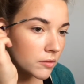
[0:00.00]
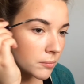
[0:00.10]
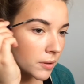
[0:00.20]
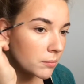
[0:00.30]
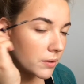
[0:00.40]

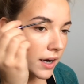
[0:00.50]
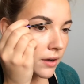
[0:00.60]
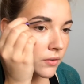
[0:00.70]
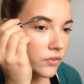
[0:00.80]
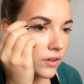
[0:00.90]
my
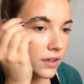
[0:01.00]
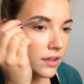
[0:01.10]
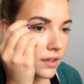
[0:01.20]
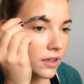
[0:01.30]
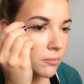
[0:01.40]
brows
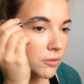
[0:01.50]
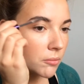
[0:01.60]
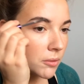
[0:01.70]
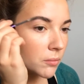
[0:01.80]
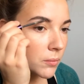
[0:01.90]
and keep
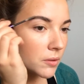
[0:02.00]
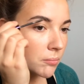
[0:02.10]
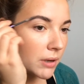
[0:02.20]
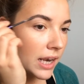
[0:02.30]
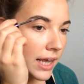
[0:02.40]
them in one
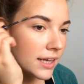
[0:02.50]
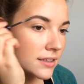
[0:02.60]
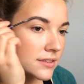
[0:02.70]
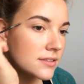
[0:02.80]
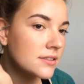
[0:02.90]

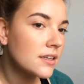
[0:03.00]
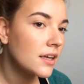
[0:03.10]
place.